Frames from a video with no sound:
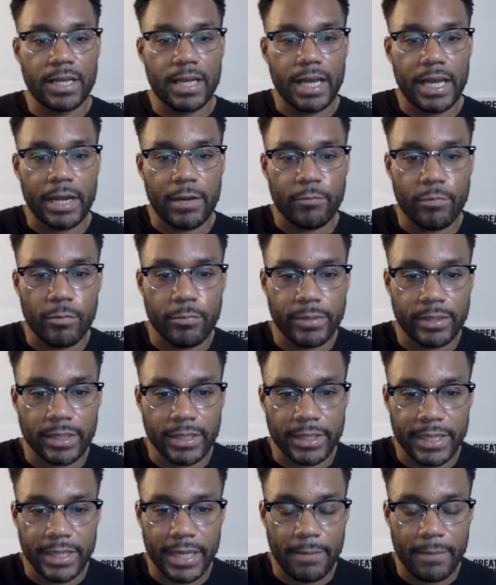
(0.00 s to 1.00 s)
And when we
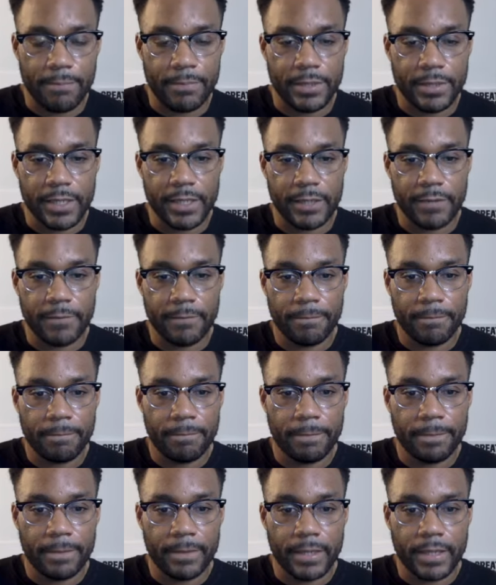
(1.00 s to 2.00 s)
look at B,
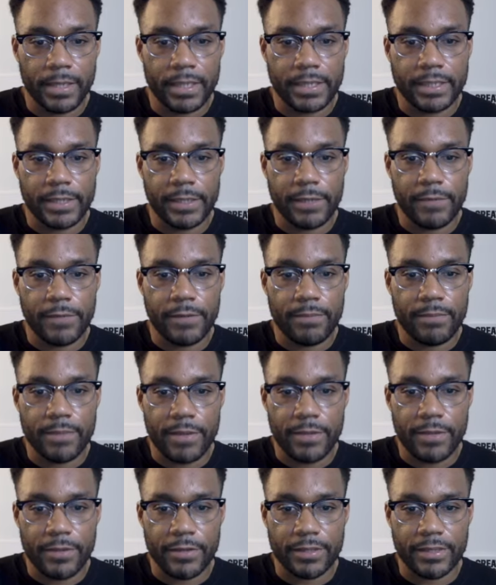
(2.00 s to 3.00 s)
tell the
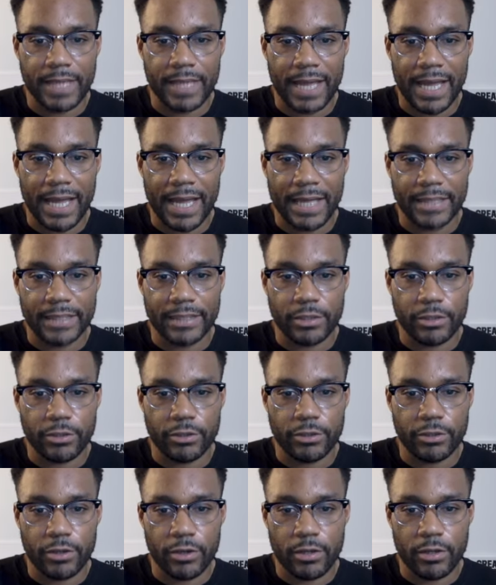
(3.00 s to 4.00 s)
mother to ask her
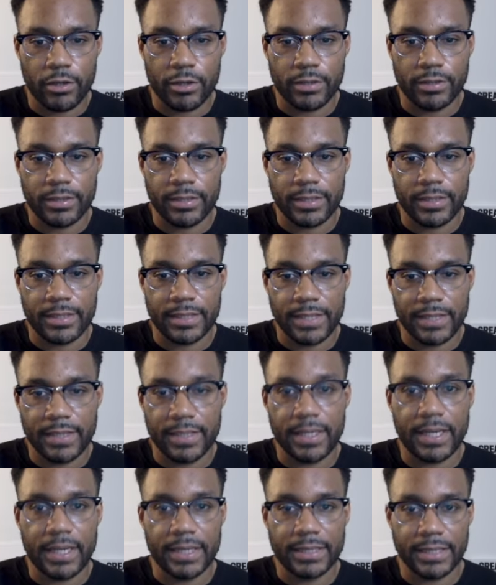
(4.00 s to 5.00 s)
daughter to attend the
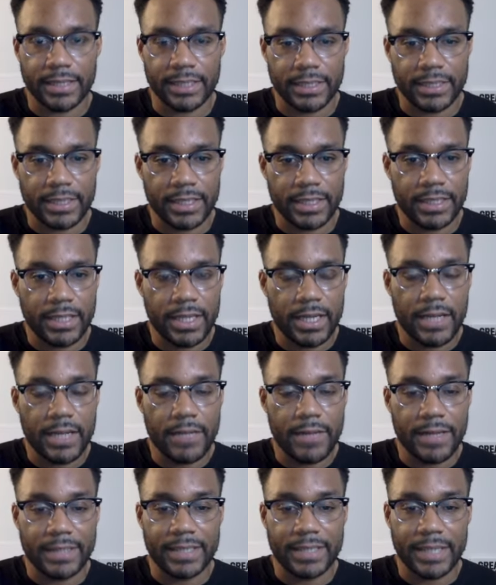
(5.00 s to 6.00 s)
next session,
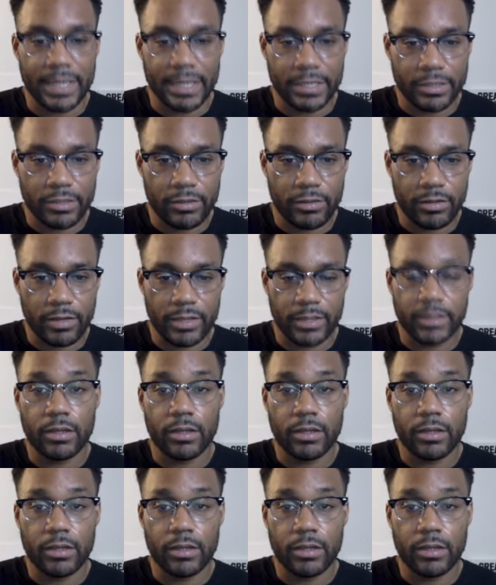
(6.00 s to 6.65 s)
that's incorrect.